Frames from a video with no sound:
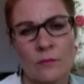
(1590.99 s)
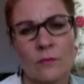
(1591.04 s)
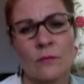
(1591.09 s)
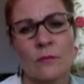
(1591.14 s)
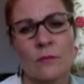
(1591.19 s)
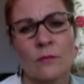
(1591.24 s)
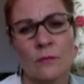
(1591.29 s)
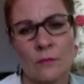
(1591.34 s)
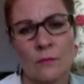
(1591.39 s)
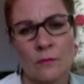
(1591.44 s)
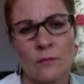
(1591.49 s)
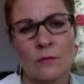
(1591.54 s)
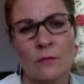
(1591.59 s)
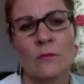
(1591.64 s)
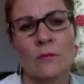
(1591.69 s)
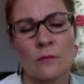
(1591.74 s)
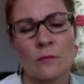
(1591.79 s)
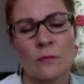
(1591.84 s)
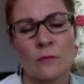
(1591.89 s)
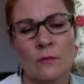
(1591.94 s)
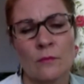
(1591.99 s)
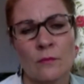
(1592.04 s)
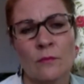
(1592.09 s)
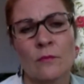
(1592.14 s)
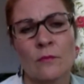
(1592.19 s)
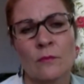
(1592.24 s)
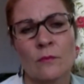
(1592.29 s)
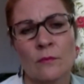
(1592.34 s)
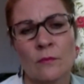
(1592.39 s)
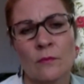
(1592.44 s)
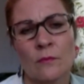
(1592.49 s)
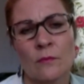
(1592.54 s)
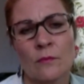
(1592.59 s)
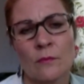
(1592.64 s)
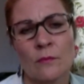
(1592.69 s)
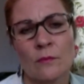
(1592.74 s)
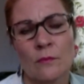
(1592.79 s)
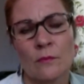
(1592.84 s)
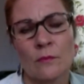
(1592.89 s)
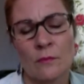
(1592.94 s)

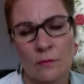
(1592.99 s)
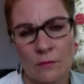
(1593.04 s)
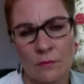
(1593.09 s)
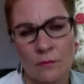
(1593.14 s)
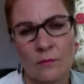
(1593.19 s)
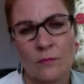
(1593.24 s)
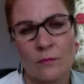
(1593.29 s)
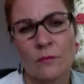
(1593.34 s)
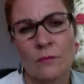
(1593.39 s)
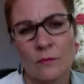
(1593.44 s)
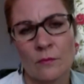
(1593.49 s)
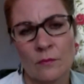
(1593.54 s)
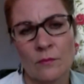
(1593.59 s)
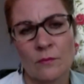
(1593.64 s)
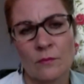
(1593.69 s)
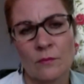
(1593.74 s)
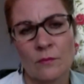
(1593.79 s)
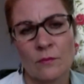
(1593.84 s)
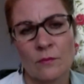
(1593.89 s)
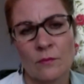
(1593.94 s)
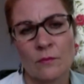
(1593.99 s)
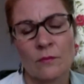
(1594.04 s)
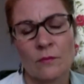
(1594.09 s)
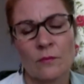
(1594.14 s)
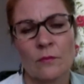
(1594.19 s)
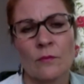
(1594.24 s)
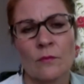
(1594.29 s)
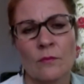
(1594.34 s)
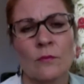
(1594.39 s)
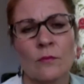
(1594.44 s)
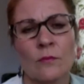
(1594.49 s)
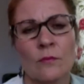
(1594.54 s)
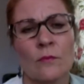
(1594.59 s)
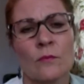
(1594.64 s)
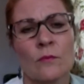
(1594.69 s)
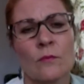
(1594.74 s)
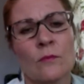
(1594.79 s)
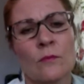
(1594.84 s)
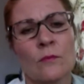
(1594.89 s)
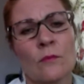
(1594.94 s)

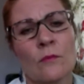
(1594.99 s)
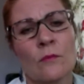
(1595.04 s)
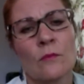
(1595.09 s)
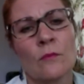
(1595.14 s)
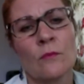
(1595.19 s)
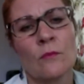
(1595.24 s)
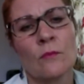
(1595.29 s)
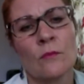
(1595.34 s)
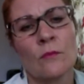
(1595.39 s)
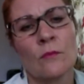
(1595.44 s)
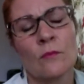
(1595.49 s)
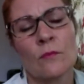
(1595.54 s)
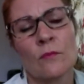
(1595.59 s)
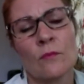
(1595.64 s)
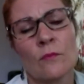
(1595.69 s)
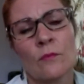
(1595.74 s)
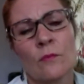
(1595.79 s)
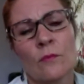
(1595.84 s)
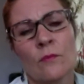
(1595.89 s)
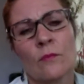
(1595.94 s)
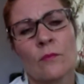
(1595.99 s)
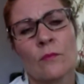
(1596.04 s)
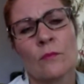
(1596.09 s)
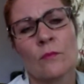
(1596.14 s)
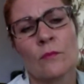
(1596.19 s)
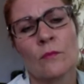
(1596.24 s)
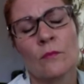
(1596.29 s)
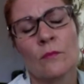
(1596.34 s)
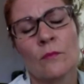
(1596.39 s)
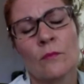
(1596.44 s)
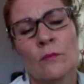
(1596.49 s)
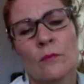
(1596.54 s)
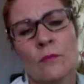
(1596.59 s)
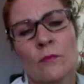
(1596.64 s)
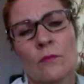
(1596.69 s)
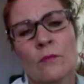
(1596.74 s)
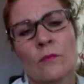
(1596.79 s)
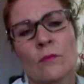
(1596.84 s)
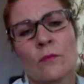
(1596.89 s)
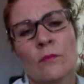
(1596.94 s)

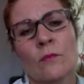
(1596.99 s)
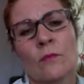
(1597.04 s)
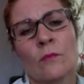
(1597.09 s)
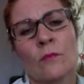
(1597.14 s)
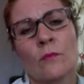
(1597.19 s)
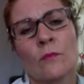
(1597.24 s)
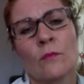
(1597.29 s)
[no speech]